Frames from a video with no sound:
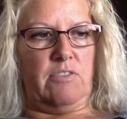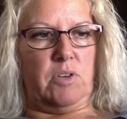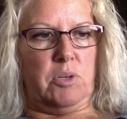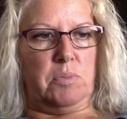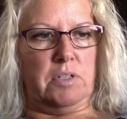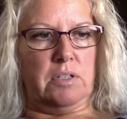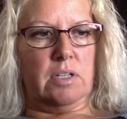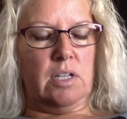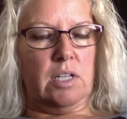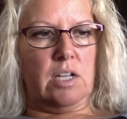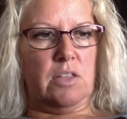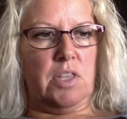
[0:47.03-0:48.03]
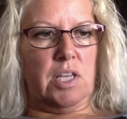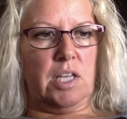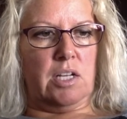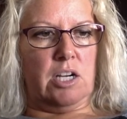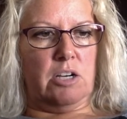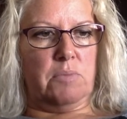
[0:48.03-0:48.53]
Wilbur. Nothing can
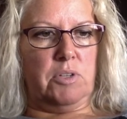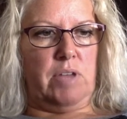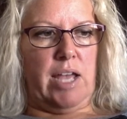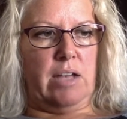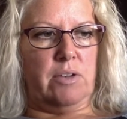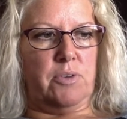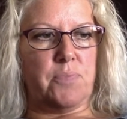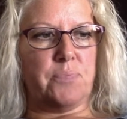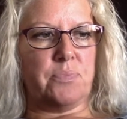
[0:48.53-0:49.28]
harm you now.